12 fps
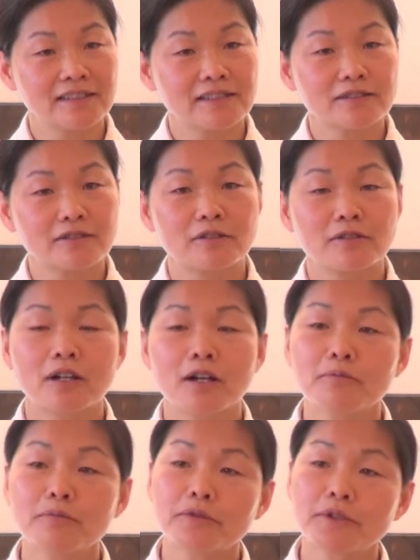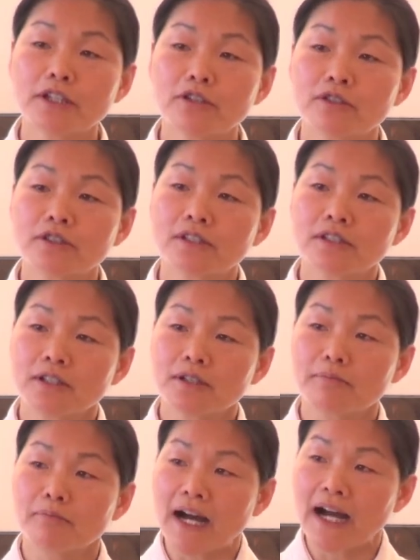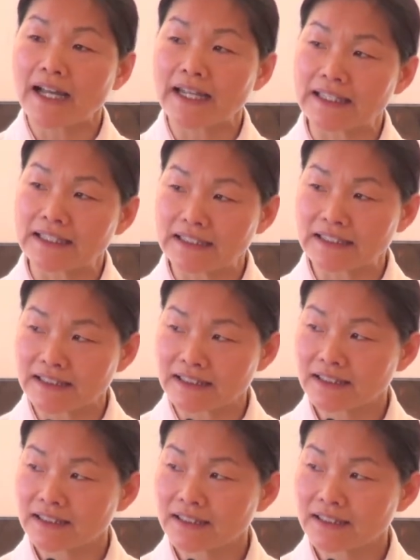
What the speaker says: So comforting your mind,